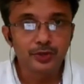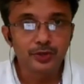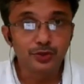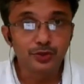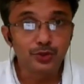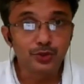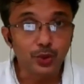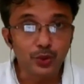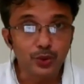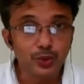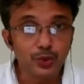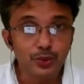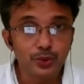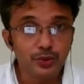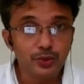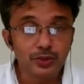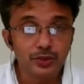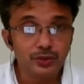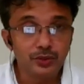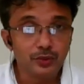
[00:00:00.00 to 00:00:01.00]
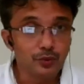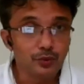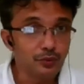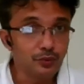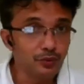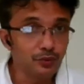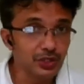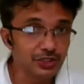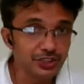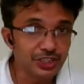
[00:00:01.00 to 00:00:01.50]
So
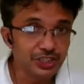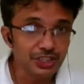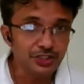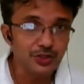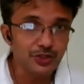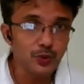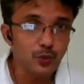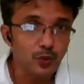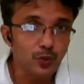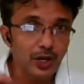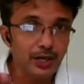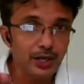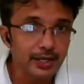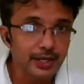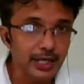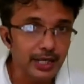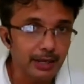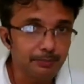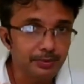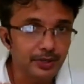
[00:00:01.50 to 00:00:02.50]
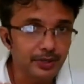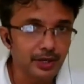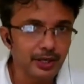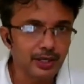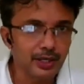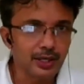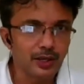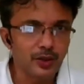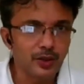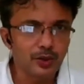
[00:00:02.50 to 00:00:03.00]
with just one capital
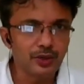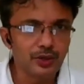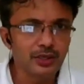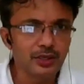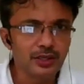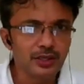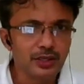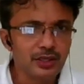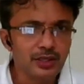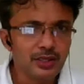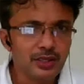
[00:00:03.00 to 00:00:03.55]
account,